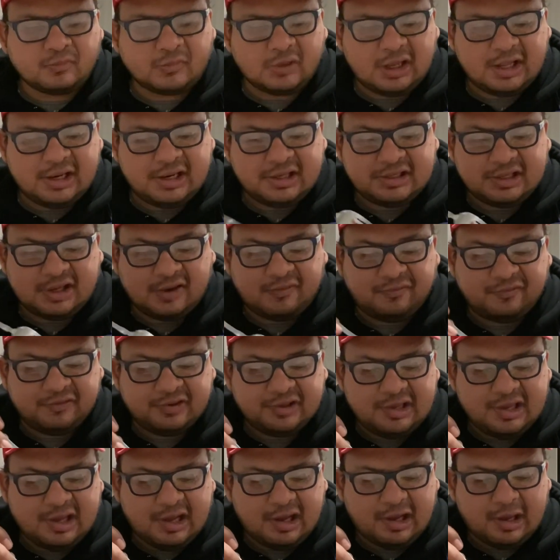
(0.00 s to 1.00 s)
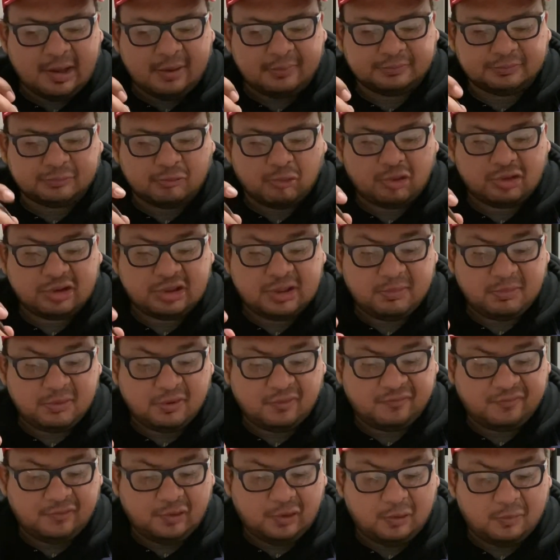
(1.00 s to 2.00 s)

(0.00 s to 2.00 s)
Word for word: and it definitely um, will keep you full,